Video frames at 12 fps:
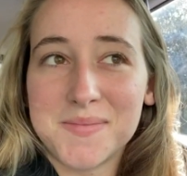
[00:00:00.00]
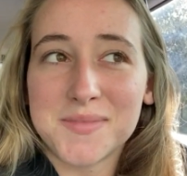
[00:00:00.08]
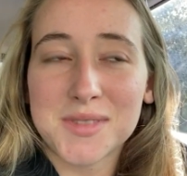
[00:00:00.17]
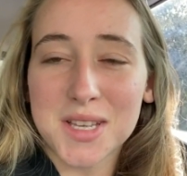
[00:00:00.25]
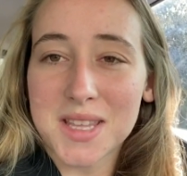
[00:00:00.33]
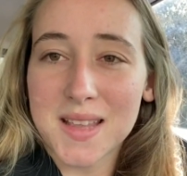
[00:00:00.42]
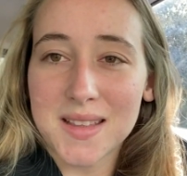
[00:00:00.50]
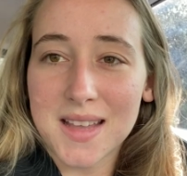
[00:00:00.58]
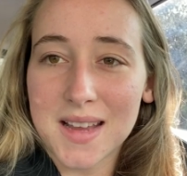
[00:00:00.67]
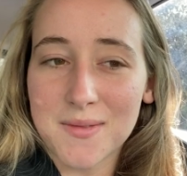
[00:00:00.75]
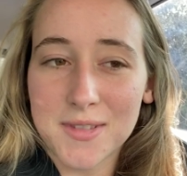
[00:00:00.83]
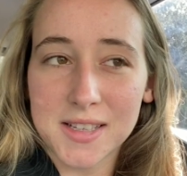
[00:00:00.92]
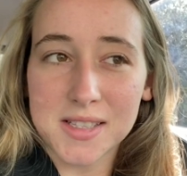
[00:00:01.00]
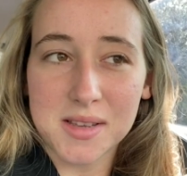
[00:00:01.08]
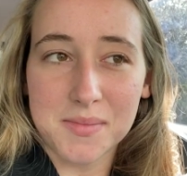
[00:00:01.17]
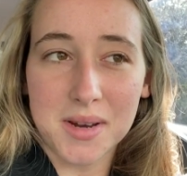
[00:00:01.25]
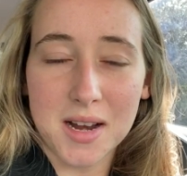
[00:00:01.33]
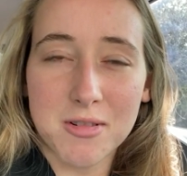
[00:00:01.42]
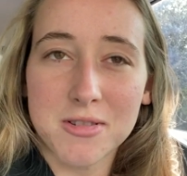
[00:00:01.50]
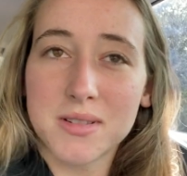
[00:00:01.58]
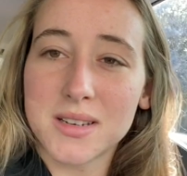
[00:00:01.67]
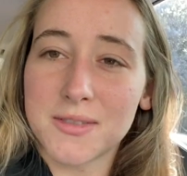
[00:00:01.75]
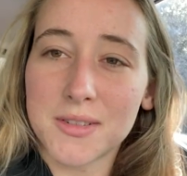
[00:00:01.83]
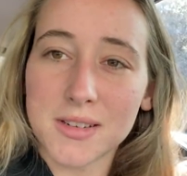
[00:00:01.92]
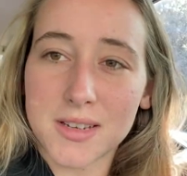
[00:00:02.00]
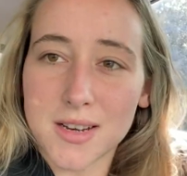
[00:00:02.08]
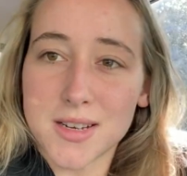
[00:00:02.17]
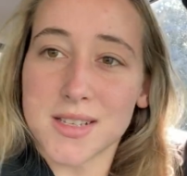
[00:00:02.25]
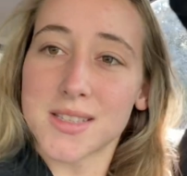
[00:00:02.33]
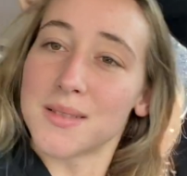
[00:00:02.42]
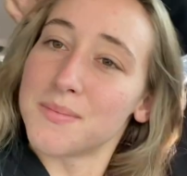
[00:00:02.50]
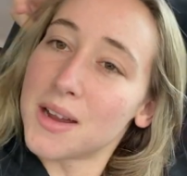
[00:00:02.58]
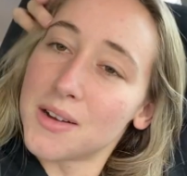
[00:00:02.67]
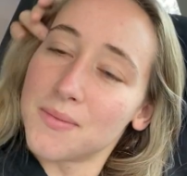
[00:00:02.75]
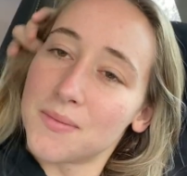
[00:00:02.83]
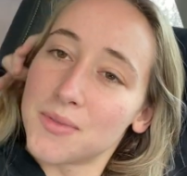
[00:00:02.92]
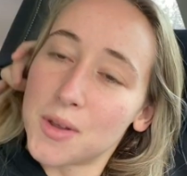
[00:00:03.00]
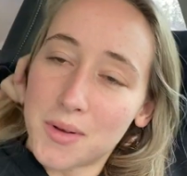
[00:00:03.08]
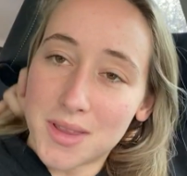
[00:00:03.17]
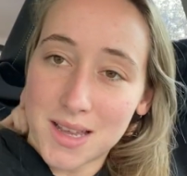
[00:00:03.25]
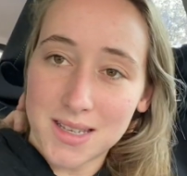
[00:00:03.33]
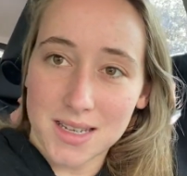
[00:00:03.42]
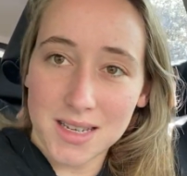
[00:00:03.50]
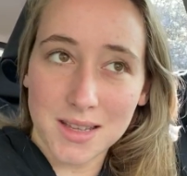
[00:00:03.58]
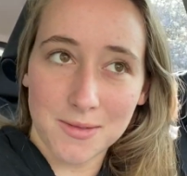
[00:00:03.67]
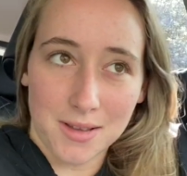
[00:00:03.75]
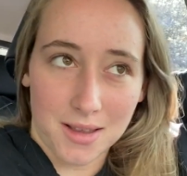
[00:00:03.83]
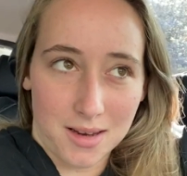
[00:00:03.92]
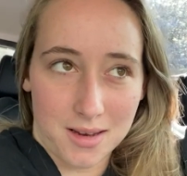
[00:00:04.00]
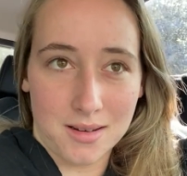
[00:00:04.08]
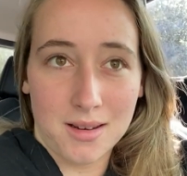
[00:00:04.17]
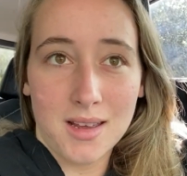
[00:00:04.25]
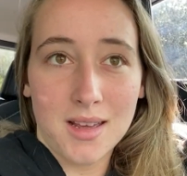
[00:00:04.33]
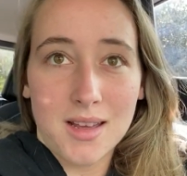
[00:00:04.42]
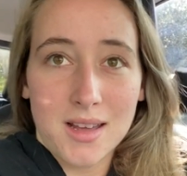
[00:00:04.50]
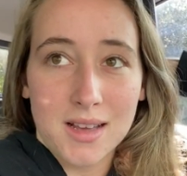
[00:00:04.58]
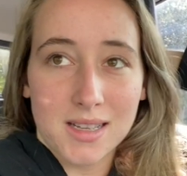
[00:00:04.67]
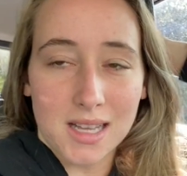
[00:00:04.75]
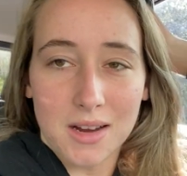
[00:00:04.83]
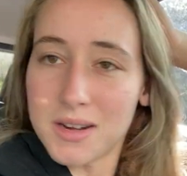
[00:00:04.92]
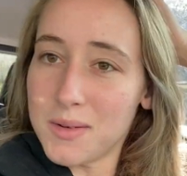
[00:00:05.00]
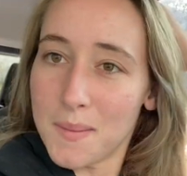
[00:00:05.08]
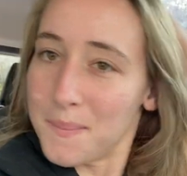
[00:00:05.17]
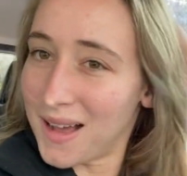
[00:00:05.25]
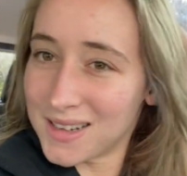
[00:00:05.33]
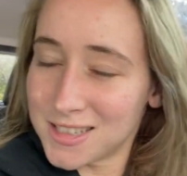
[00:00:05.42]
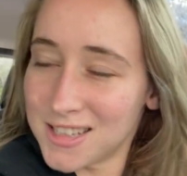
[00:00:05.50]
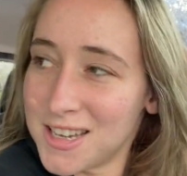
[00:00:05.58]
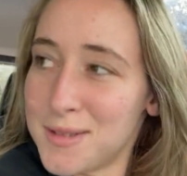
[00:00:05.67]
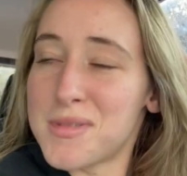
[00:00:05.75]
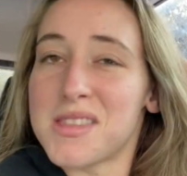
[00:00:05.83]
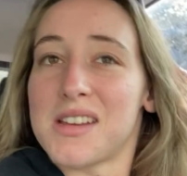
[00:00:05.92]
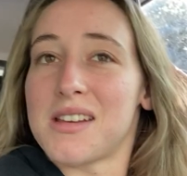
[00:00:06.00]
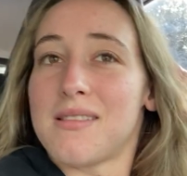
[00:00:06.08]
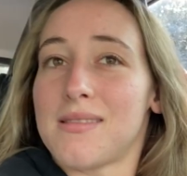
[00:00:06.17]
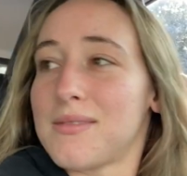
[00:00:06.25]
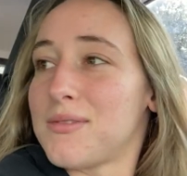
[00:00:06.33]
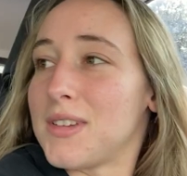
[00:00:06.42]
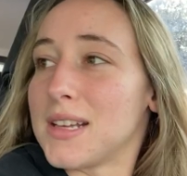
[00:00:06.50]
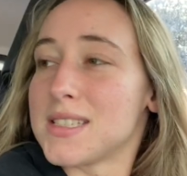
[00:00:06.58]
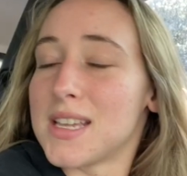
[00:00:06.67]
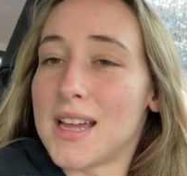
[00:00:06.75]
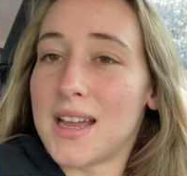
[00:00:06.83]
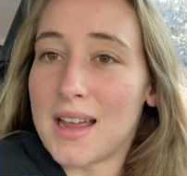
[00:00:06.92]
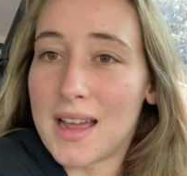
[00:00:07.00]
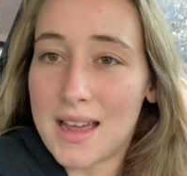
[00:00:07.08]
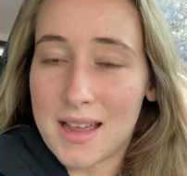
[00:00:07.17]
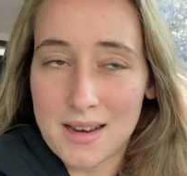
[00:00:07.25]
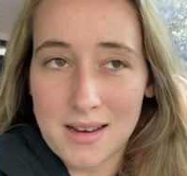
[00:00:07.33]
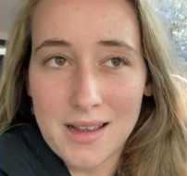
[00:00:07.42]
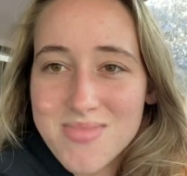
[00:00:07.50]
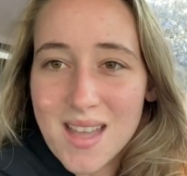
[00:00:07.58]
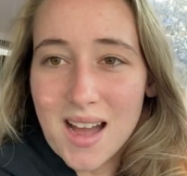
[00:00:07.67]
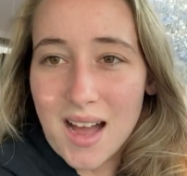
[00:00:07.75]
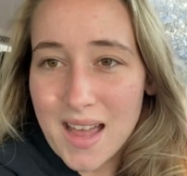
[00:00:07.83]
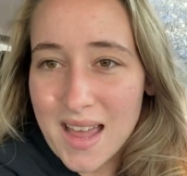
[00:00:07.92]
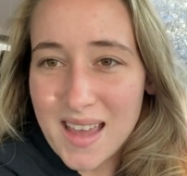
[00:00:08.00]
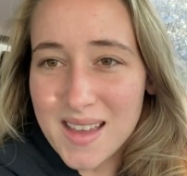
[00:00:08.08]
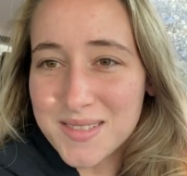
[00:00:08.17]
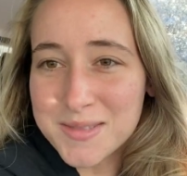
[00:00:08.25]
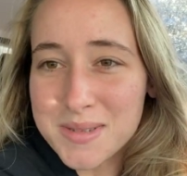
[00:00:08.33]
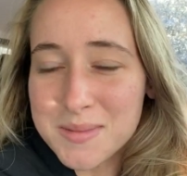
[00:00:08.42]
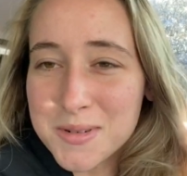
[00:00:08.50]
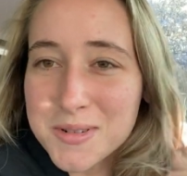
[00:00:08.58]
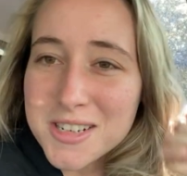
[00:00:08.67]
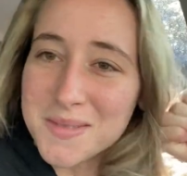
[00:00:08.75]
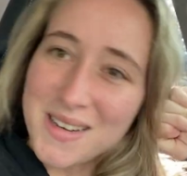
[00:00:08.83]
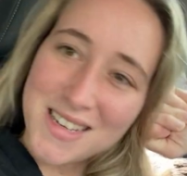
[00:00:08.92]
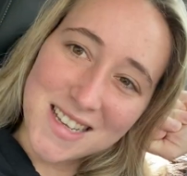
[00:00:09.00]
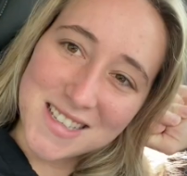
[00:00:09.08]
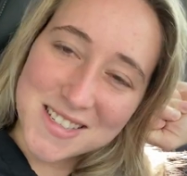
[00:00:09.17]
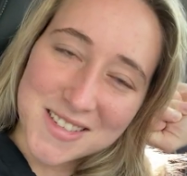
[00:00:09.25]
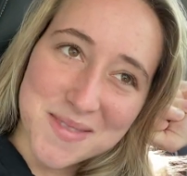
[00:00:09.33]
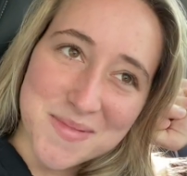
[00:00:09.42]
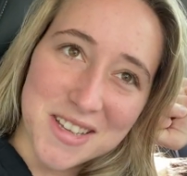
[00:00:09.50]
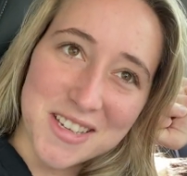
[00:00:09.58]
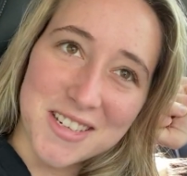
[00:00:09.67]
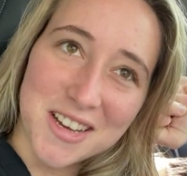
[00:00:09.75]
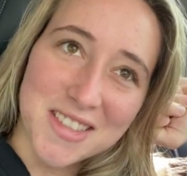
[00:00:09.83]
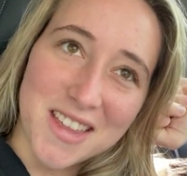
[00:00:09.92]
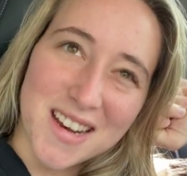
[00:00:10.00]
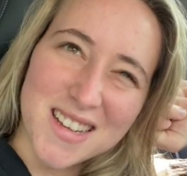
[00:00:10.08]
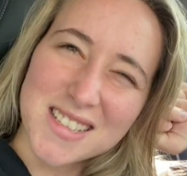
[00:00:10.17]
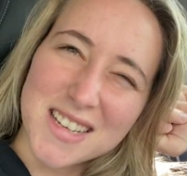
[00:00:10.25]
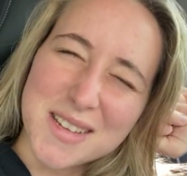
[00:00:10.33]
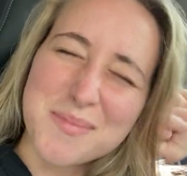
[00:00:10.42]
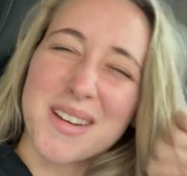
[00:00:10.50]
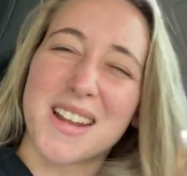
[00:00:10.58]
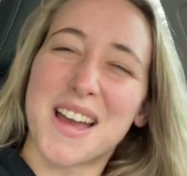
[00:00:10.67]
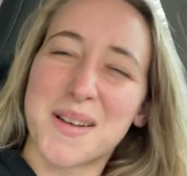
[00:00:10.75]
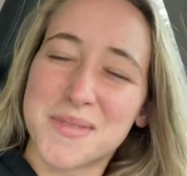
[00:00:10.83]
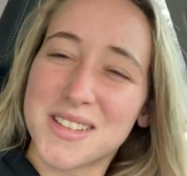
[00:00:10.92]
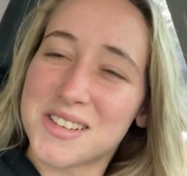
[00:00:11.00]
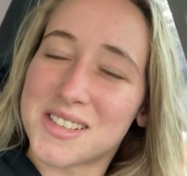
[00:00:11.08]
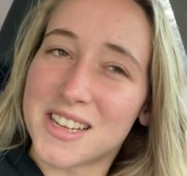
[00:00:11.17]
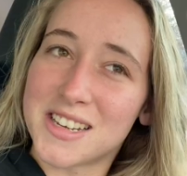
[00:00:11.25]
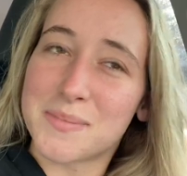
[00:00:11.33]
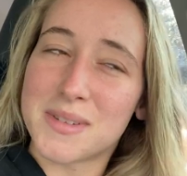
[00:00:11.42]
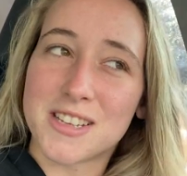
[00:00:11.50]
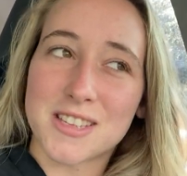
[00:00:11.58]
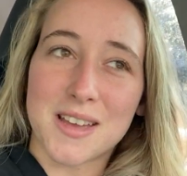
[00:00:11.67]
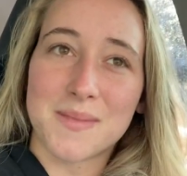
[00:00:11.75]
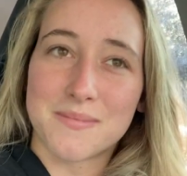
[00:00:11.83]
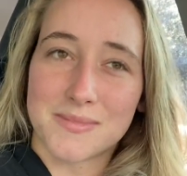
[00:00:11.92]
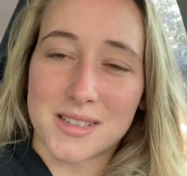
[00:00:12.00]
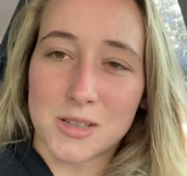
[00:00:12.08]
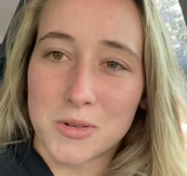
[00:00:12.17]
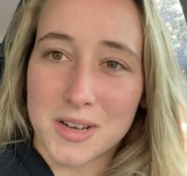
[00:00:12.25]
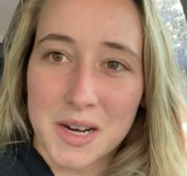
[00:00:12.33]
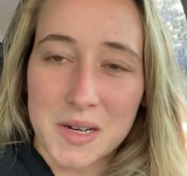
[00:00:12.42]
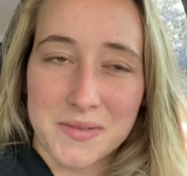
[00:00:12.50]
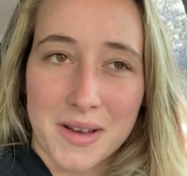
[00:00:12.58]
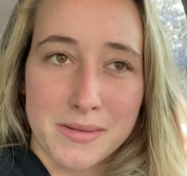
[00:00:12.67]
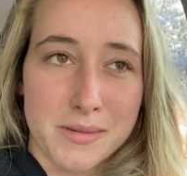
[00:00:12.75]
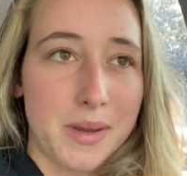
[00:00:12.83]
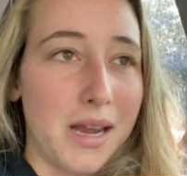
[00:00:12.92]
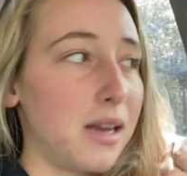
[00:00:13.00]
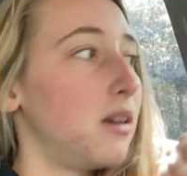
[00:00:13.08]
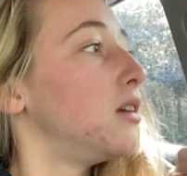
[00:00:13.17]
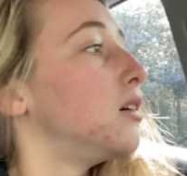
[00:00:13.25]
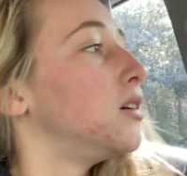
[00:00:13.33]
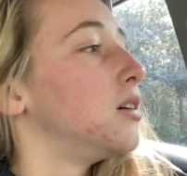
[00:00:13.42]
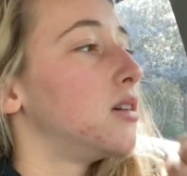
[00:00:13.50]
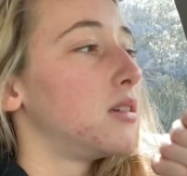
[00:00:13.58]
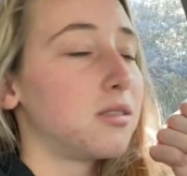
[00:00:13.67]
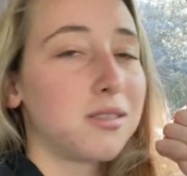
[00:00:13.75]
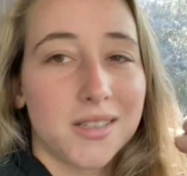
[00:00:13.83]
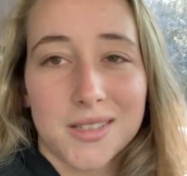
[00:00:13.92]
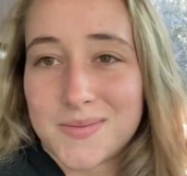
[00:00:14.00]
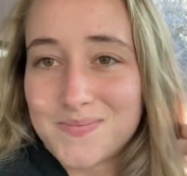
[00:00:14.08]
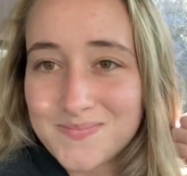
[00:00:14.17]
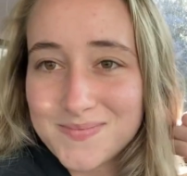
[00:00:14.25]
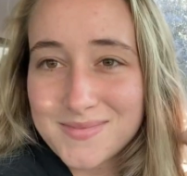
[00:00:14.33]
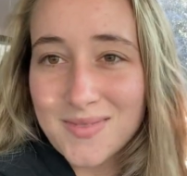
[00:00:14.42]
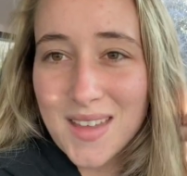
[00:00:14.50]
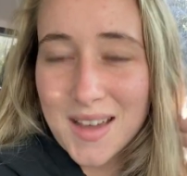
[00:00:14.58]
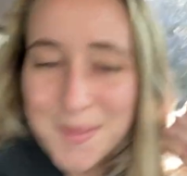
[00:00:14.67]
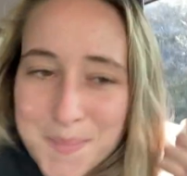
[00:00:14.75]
so that they can fix it. But I went to a different dentist than the one that did the filling, because I already went back to them and they didn't fix it, and I hate when people work on my teeth, so I'm really not that excited, but I am really excited because I'm so tired of having pain. So, yeah.